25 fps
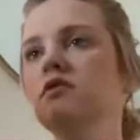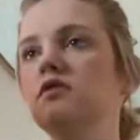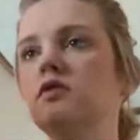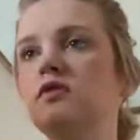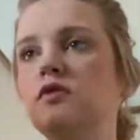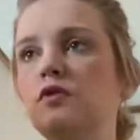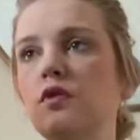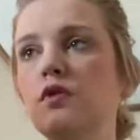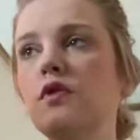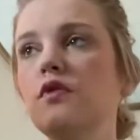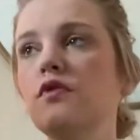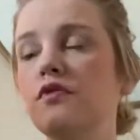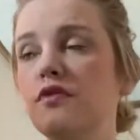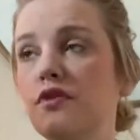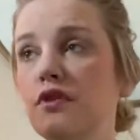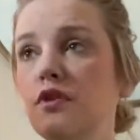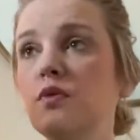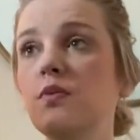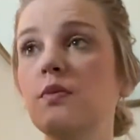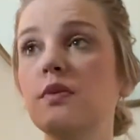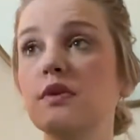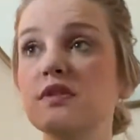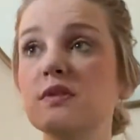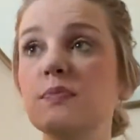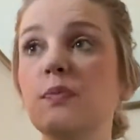
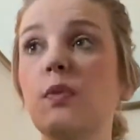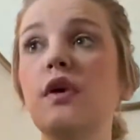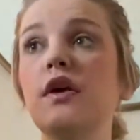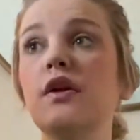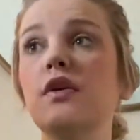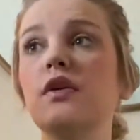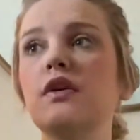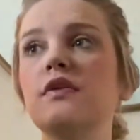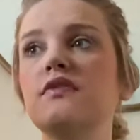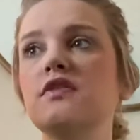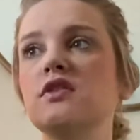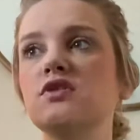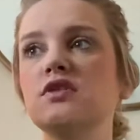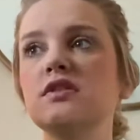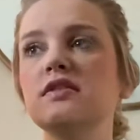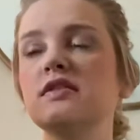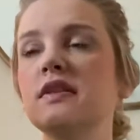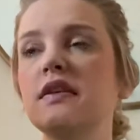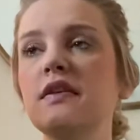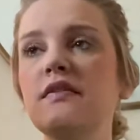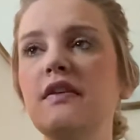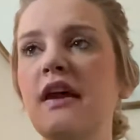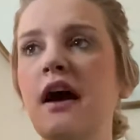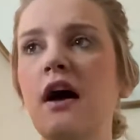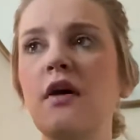food will spoil if you just
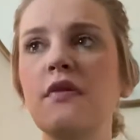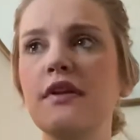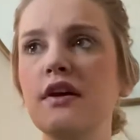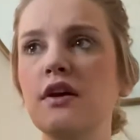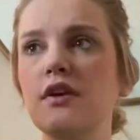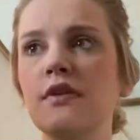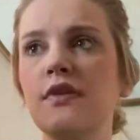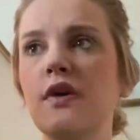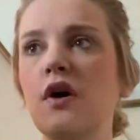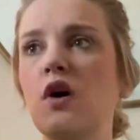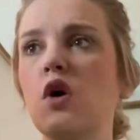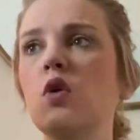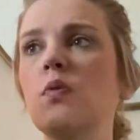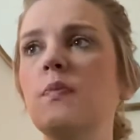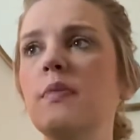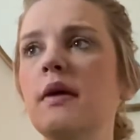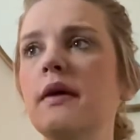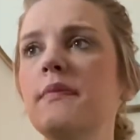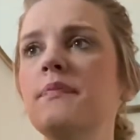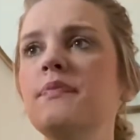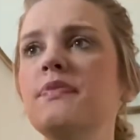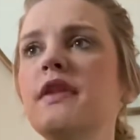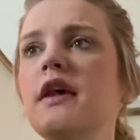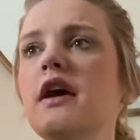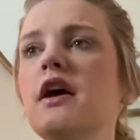leave it out there in the
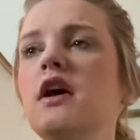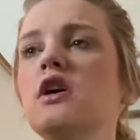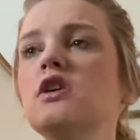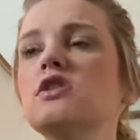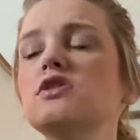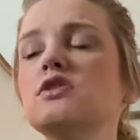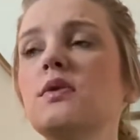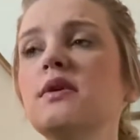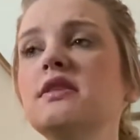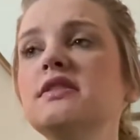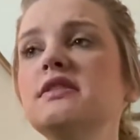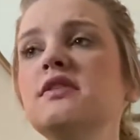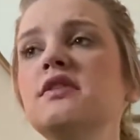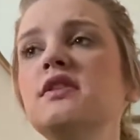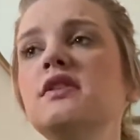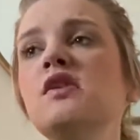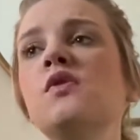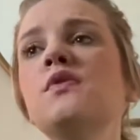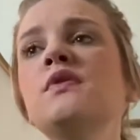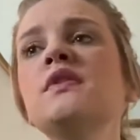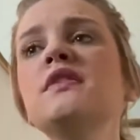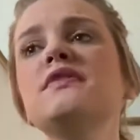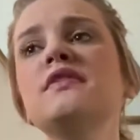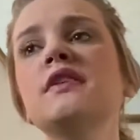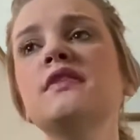open. So I did the
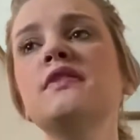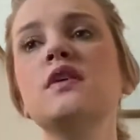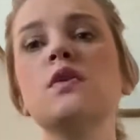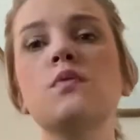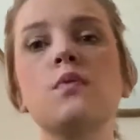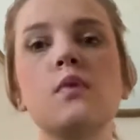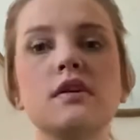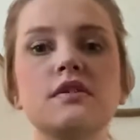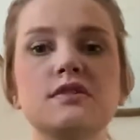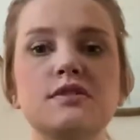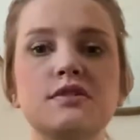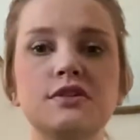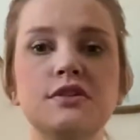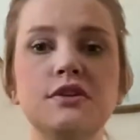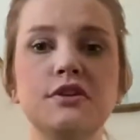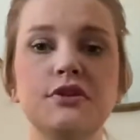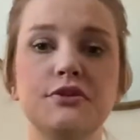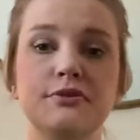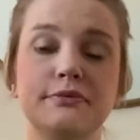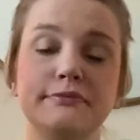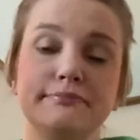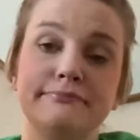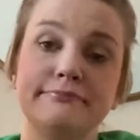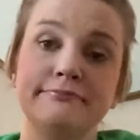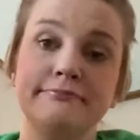only thing there was to
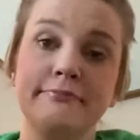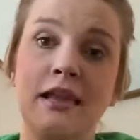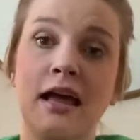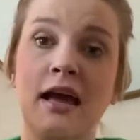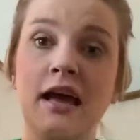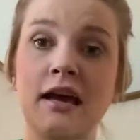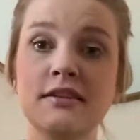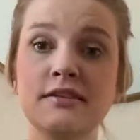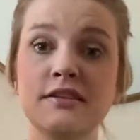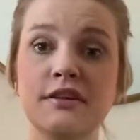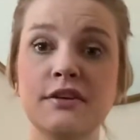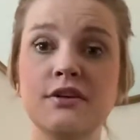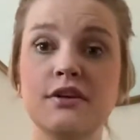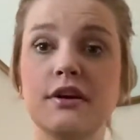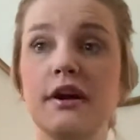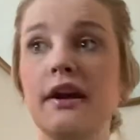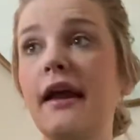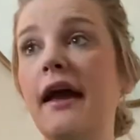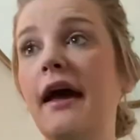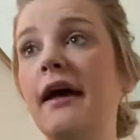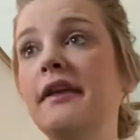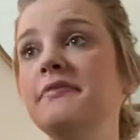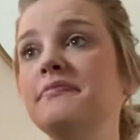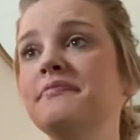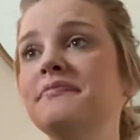do. I had dinner
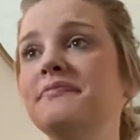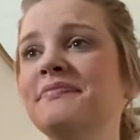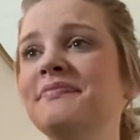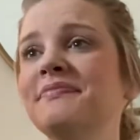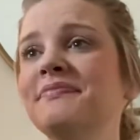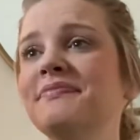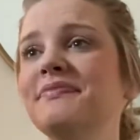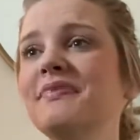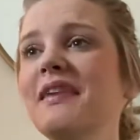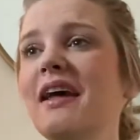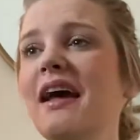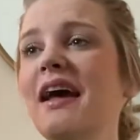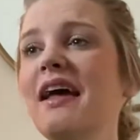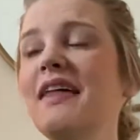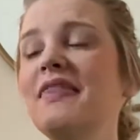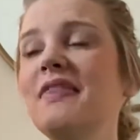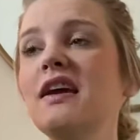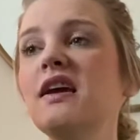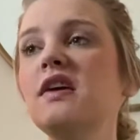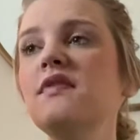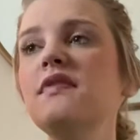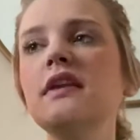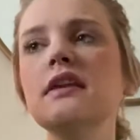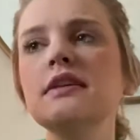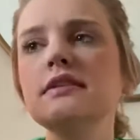again.
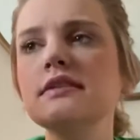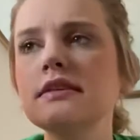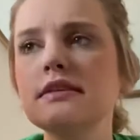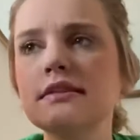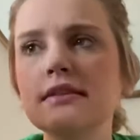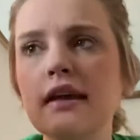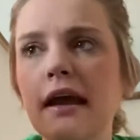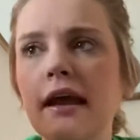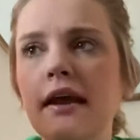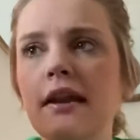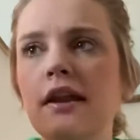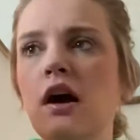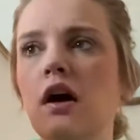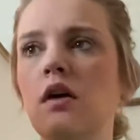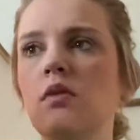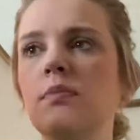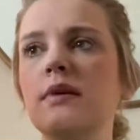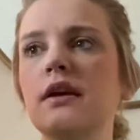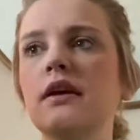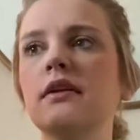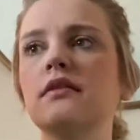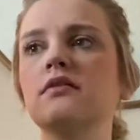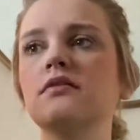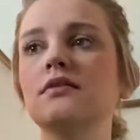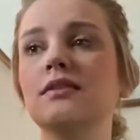Think of it as a second
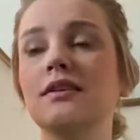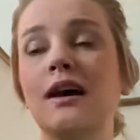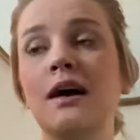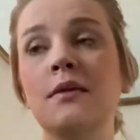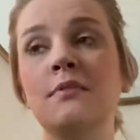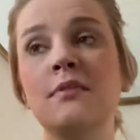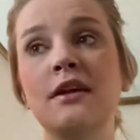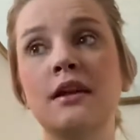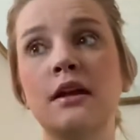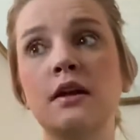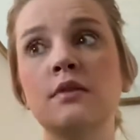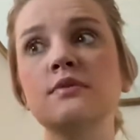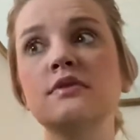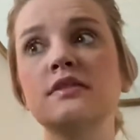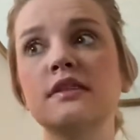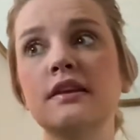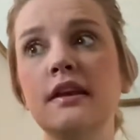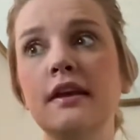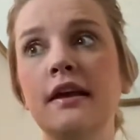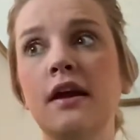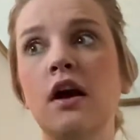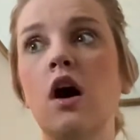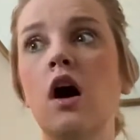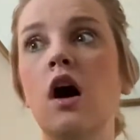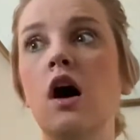helping. I mean, I was
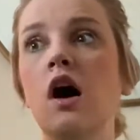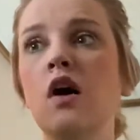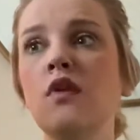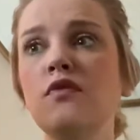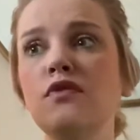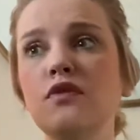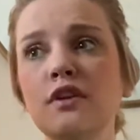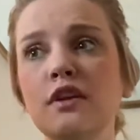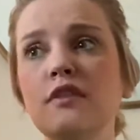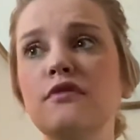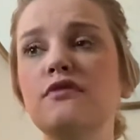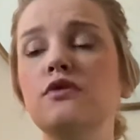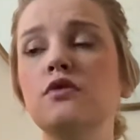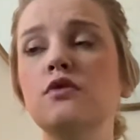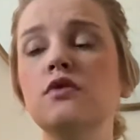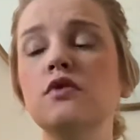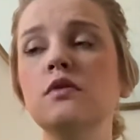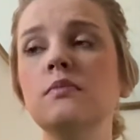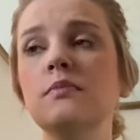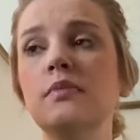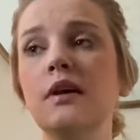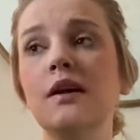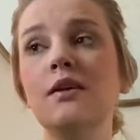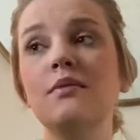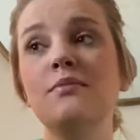getting awfully full,
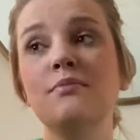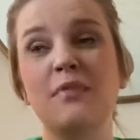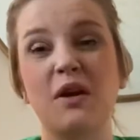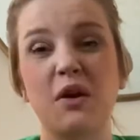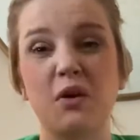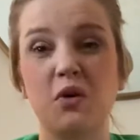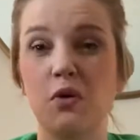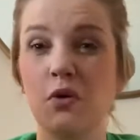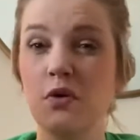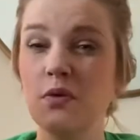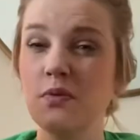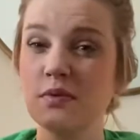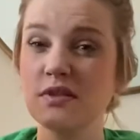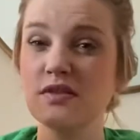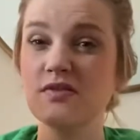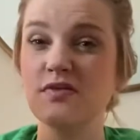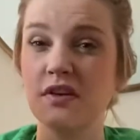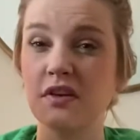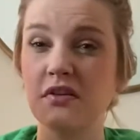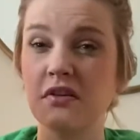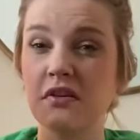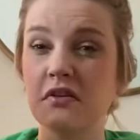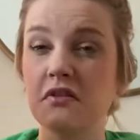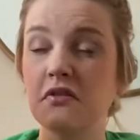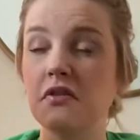but my cold was
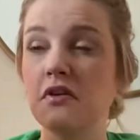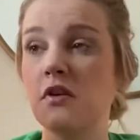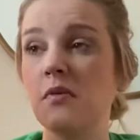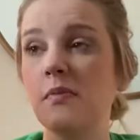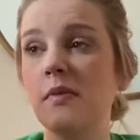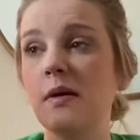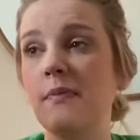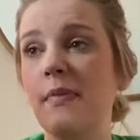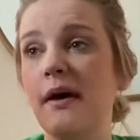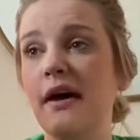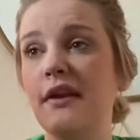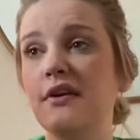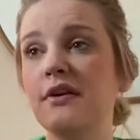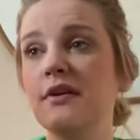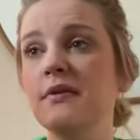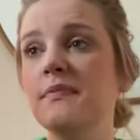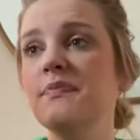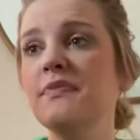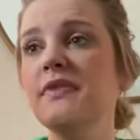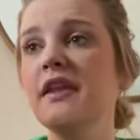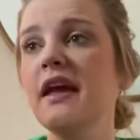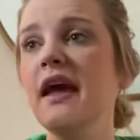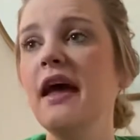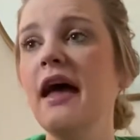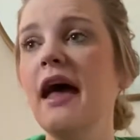feeling a little bit better.
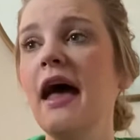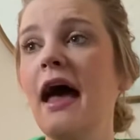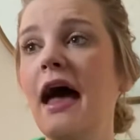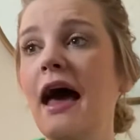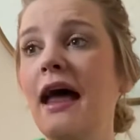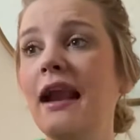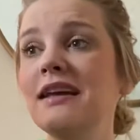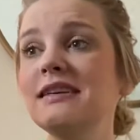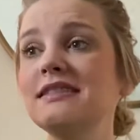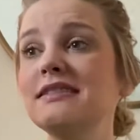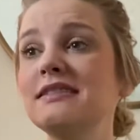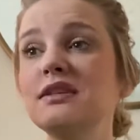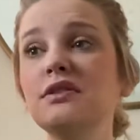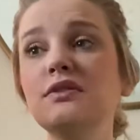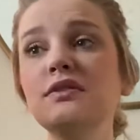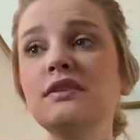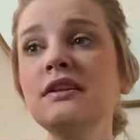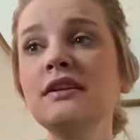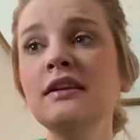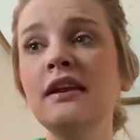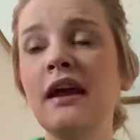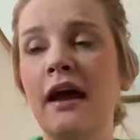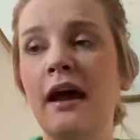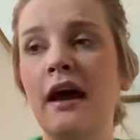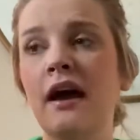And I still
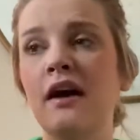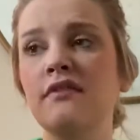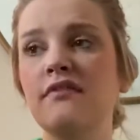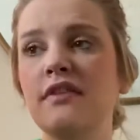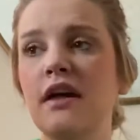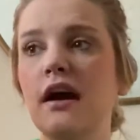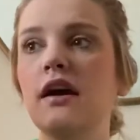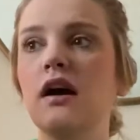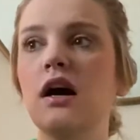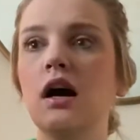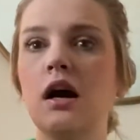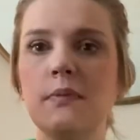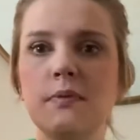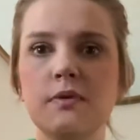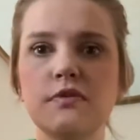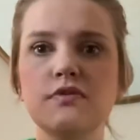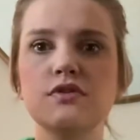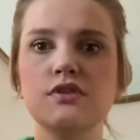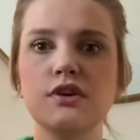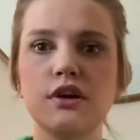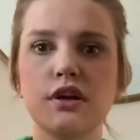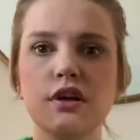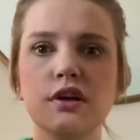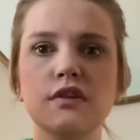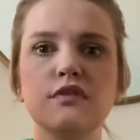didn't have that cup of
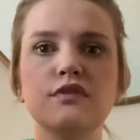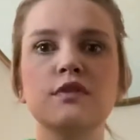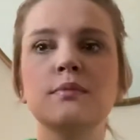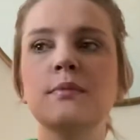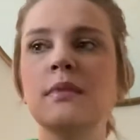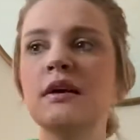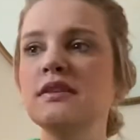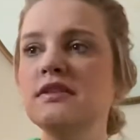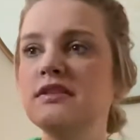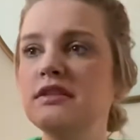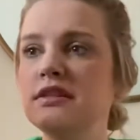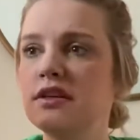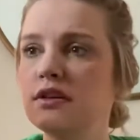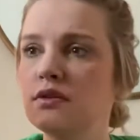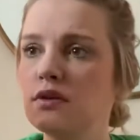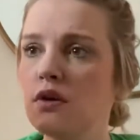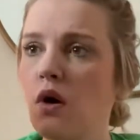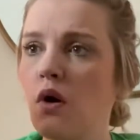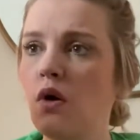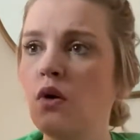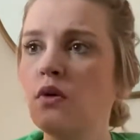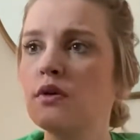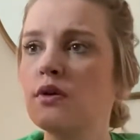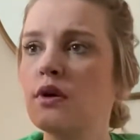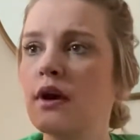sugar for my dear
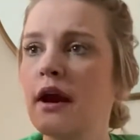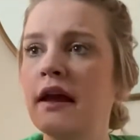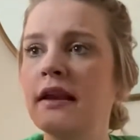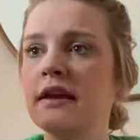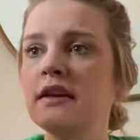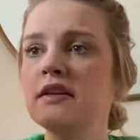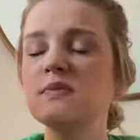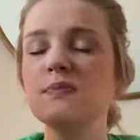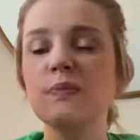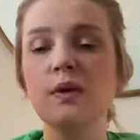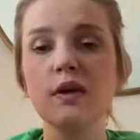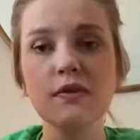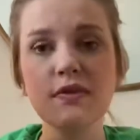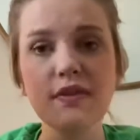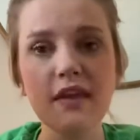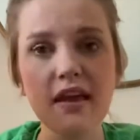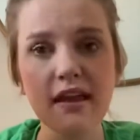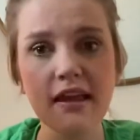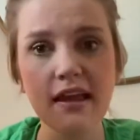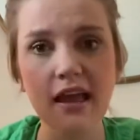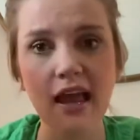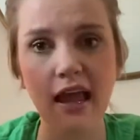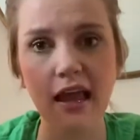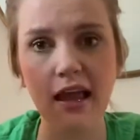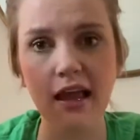old granny's birthday
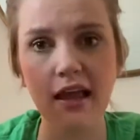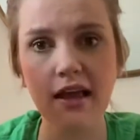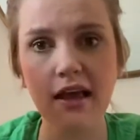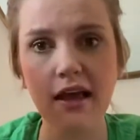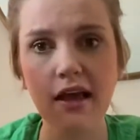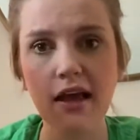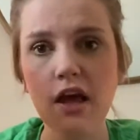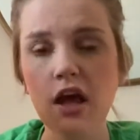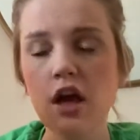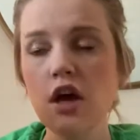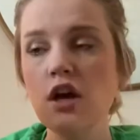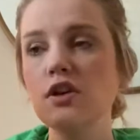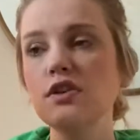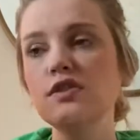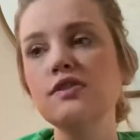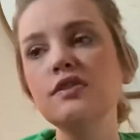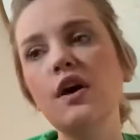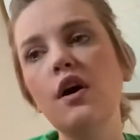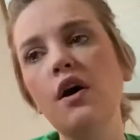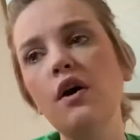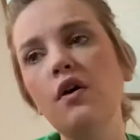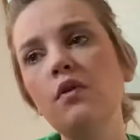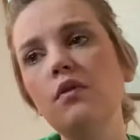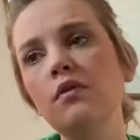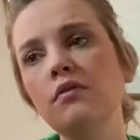cake.
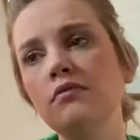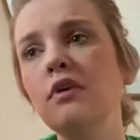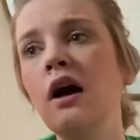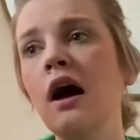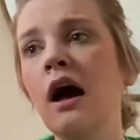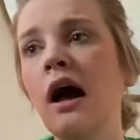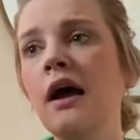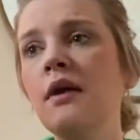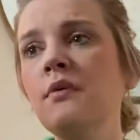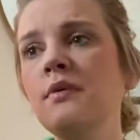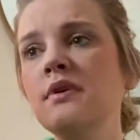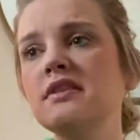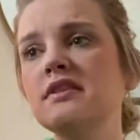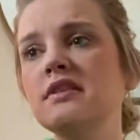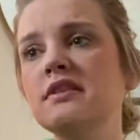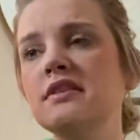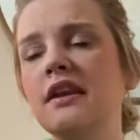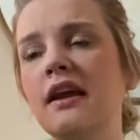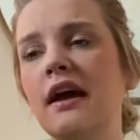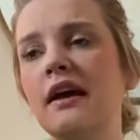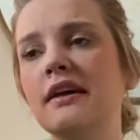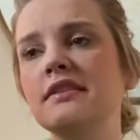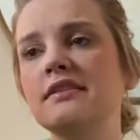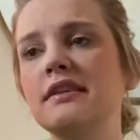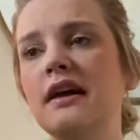So I went to the
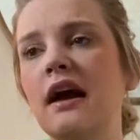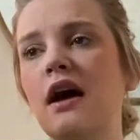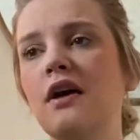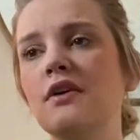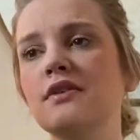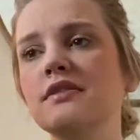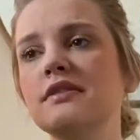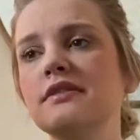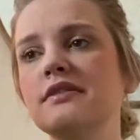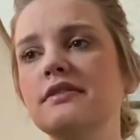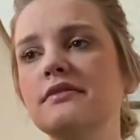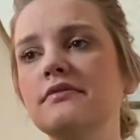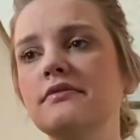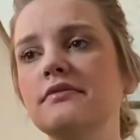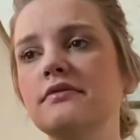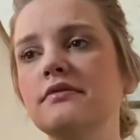next house.